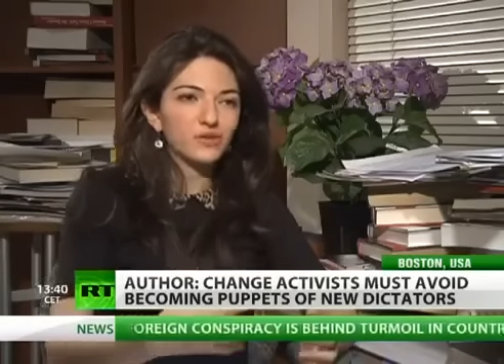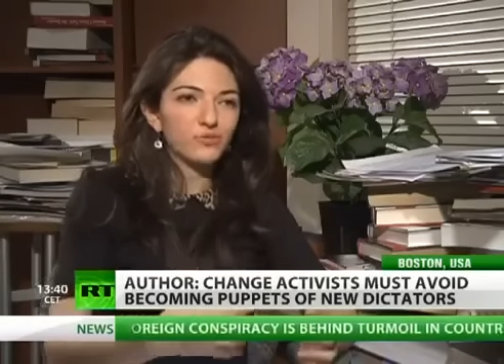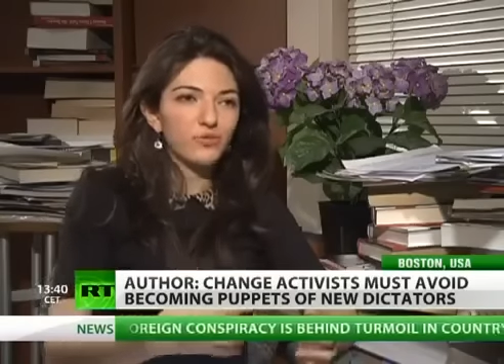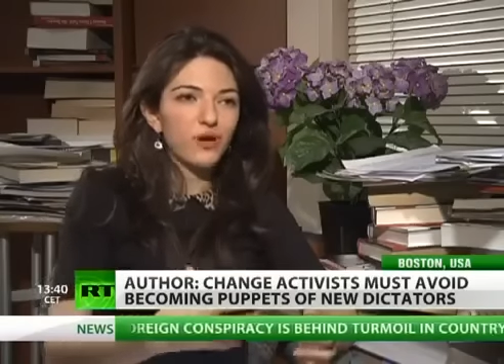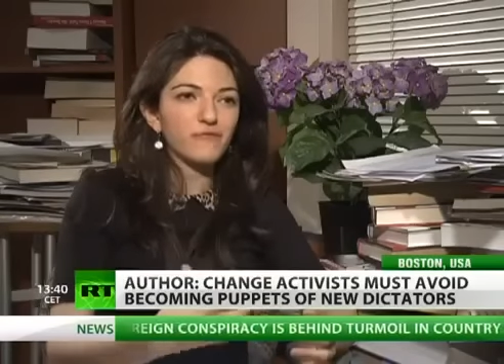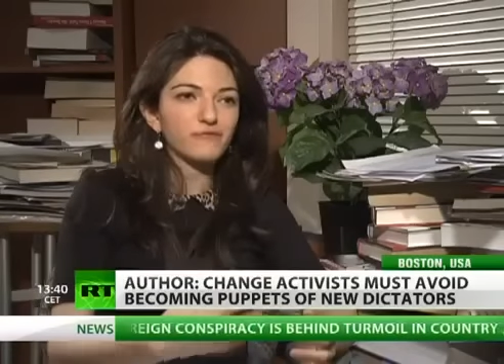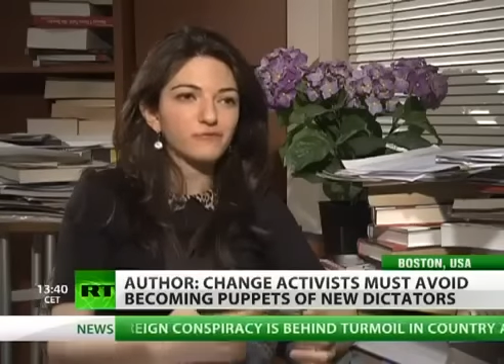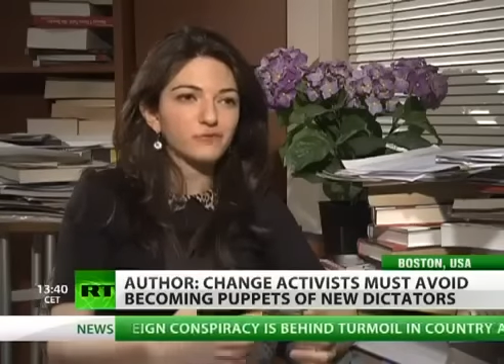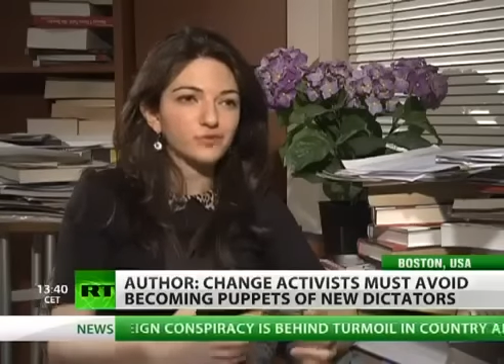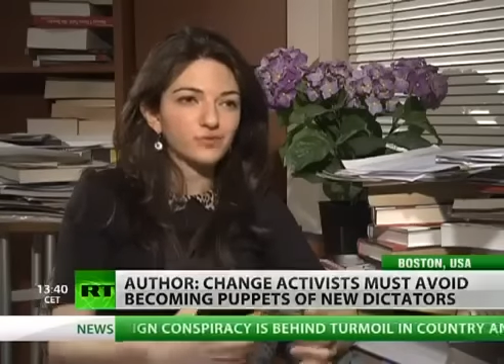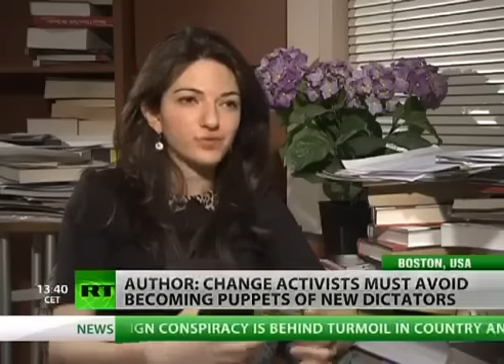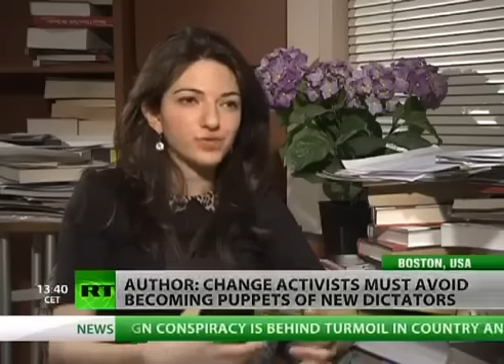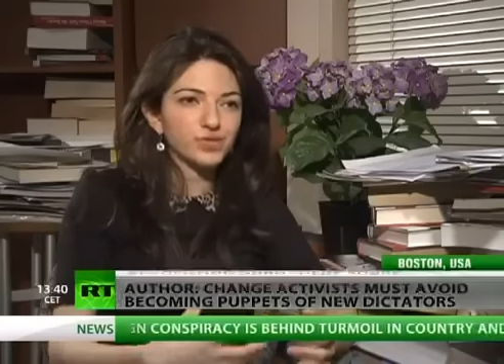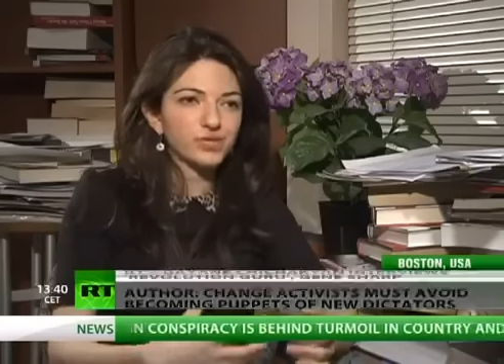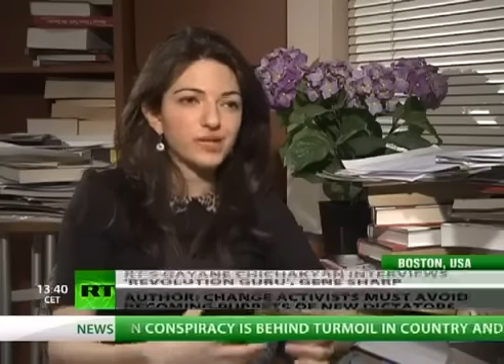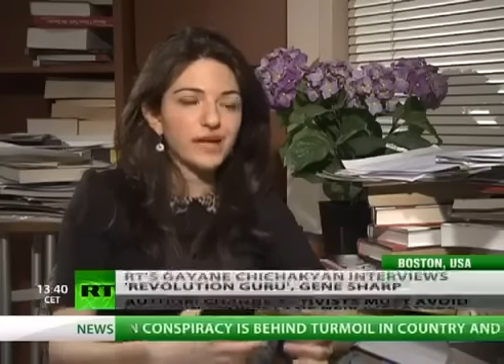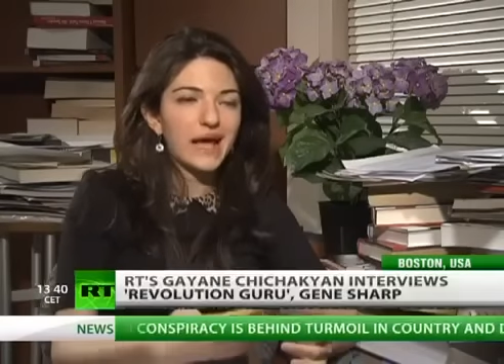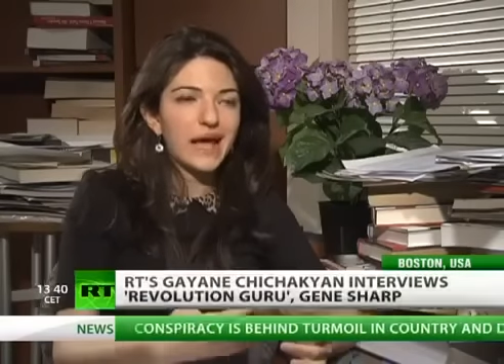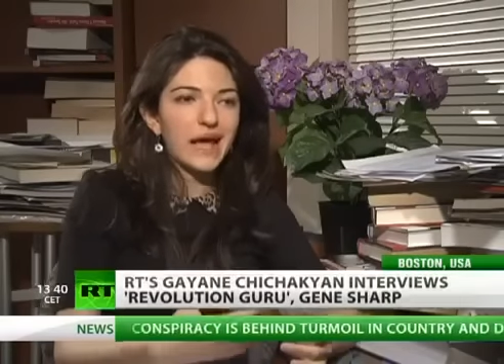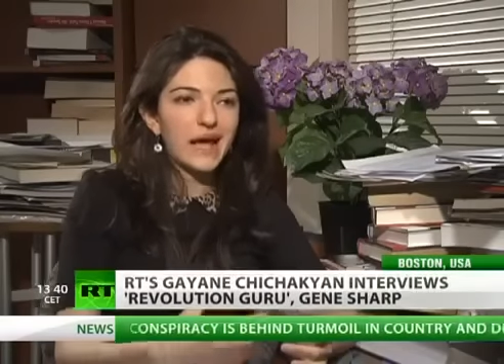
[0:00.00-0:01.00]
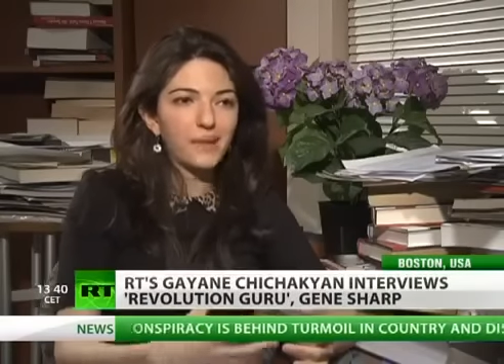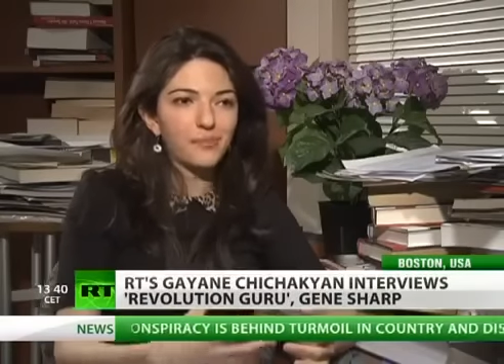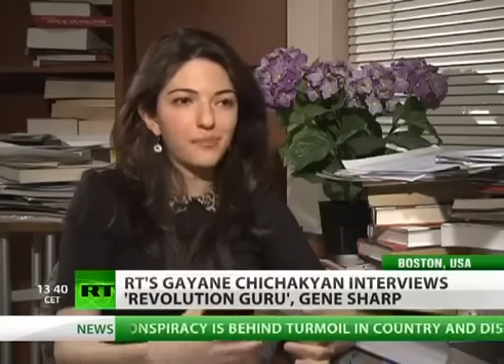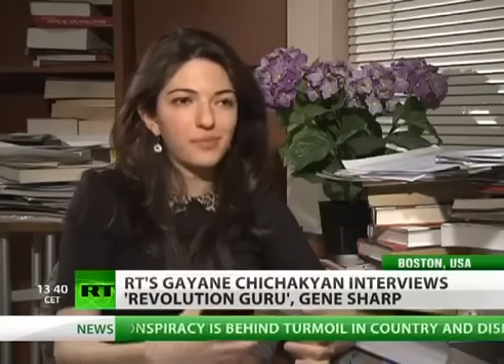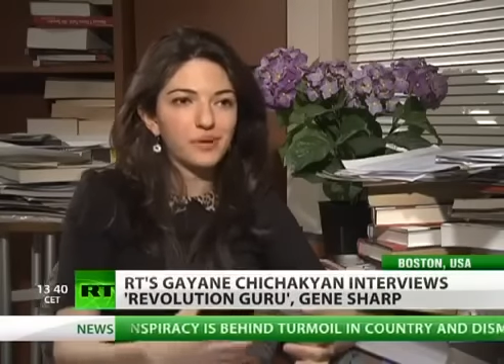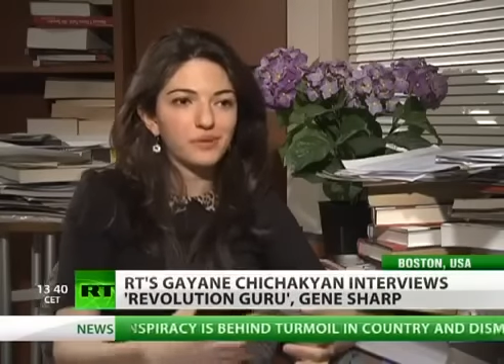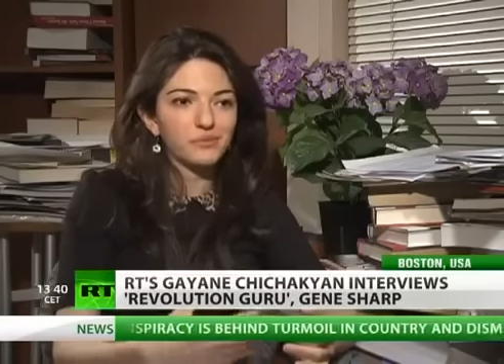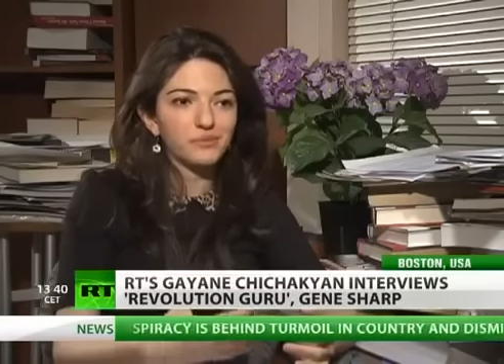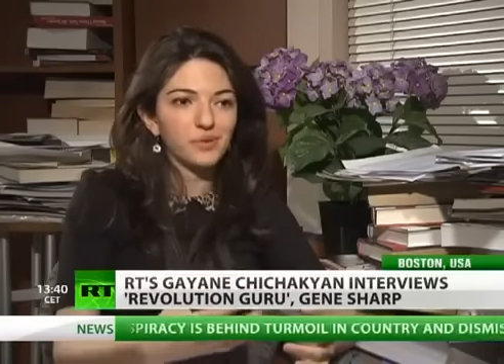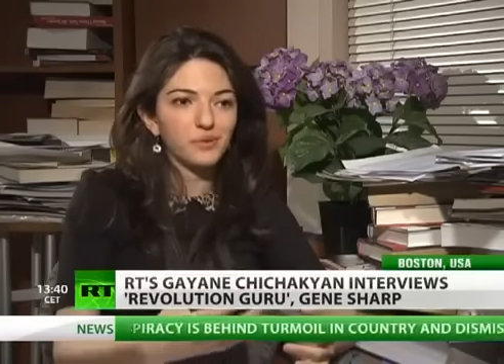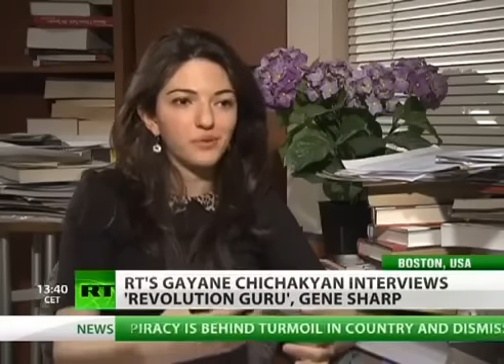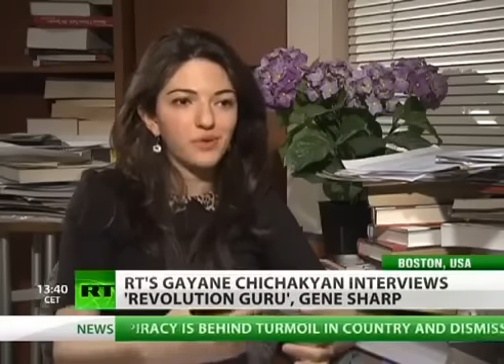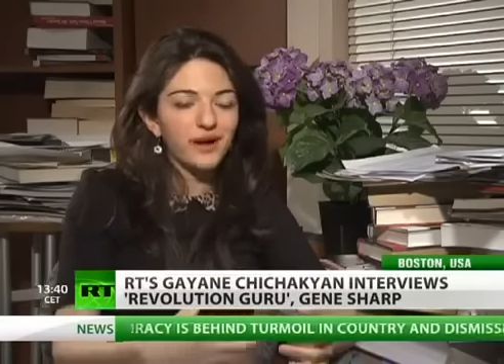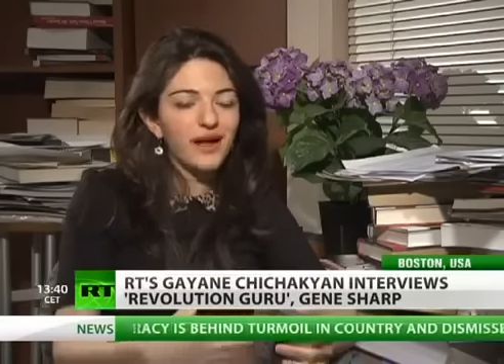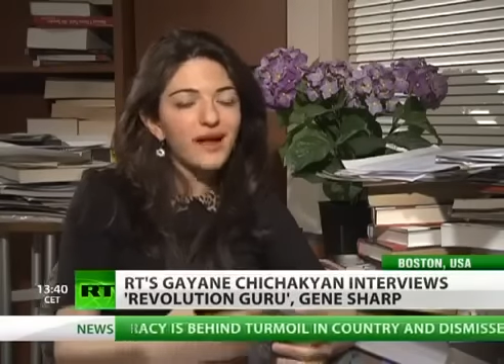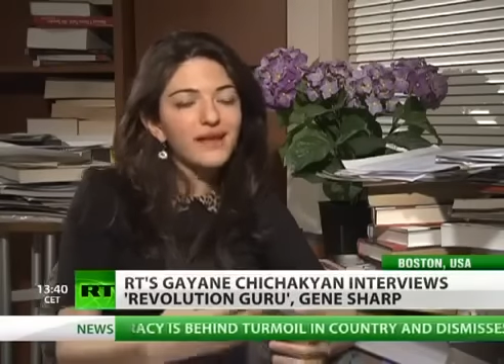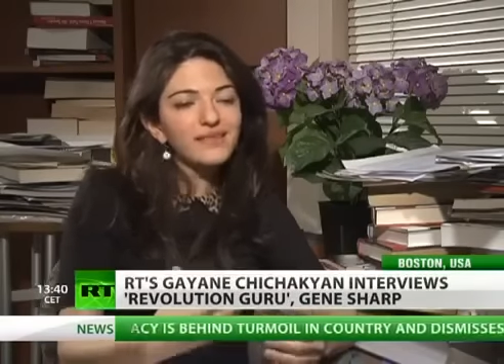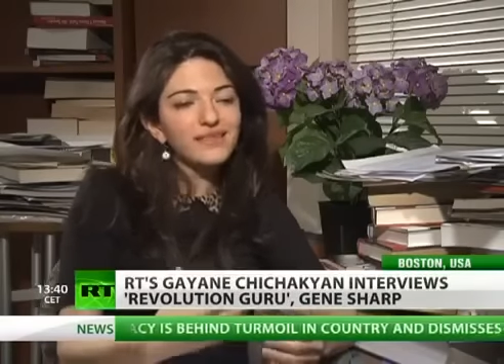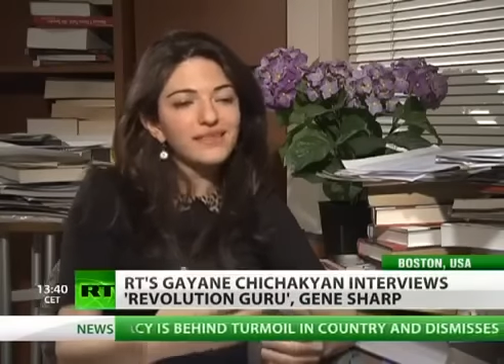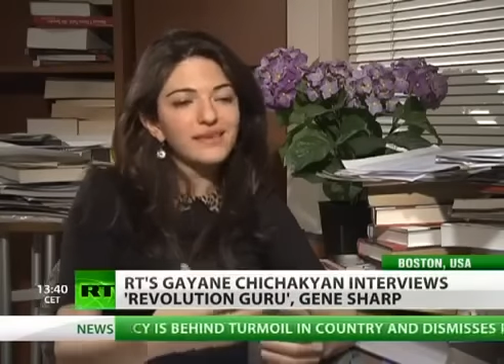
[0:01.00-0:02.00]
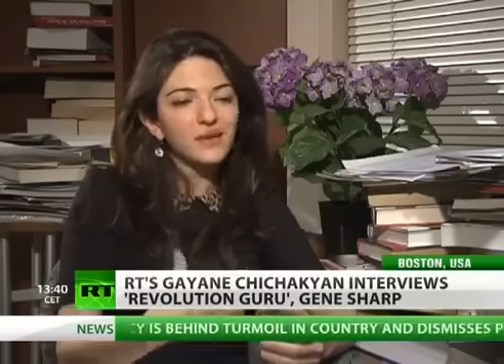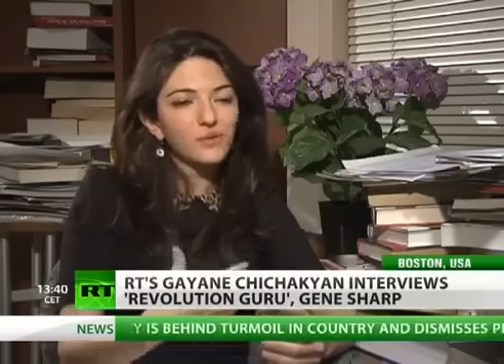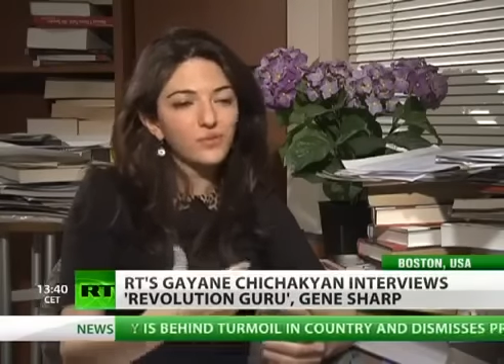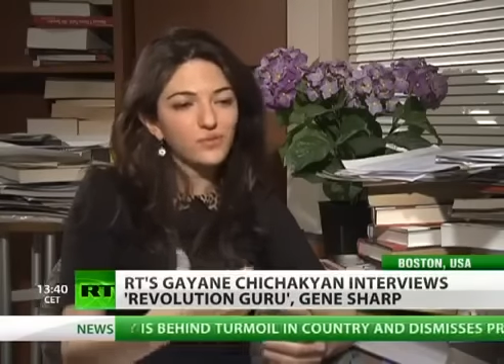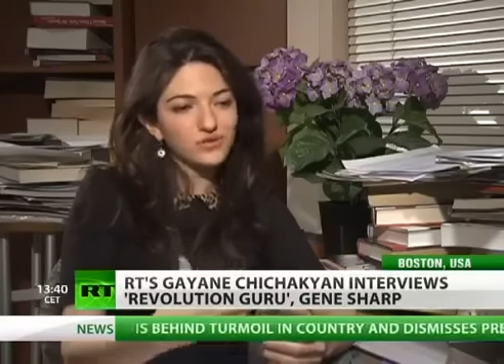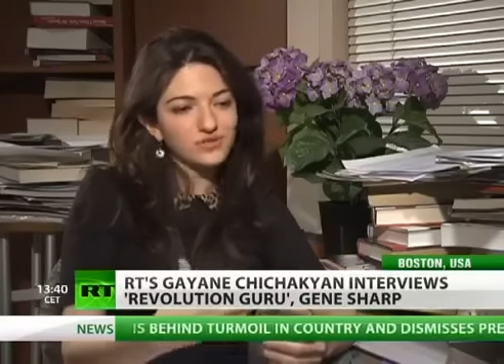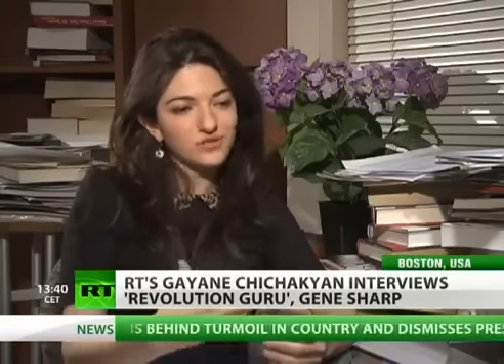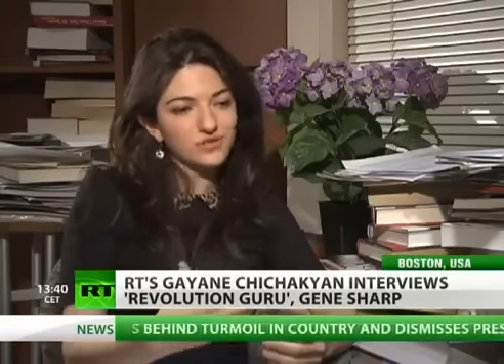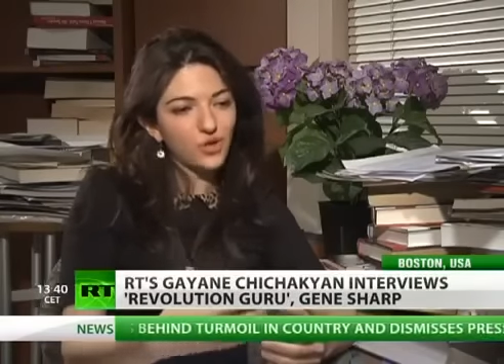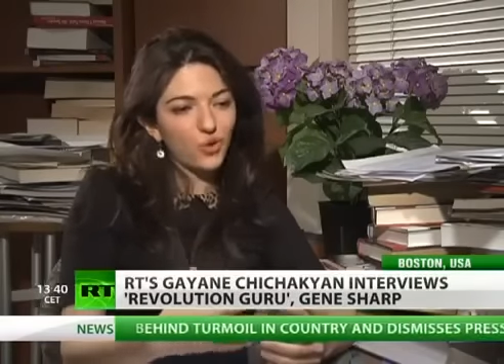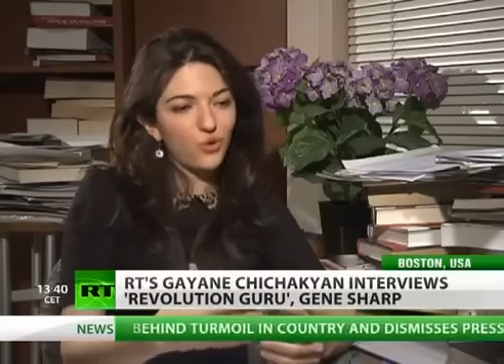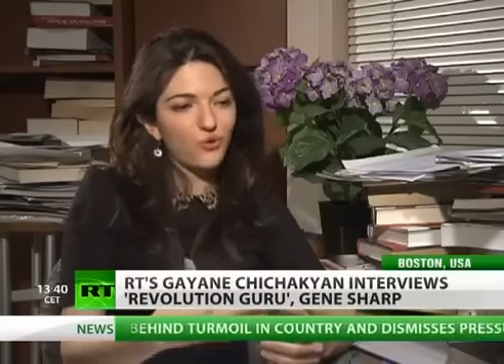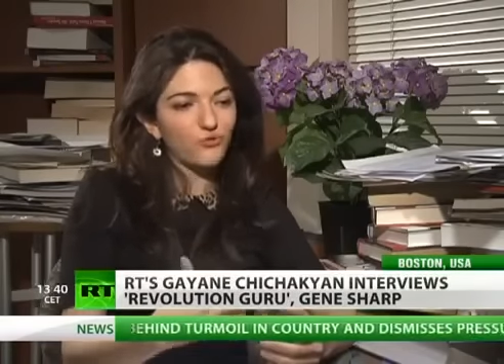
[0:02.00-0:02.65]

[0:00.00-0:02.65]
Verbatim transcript: a revolution happen. But what I think was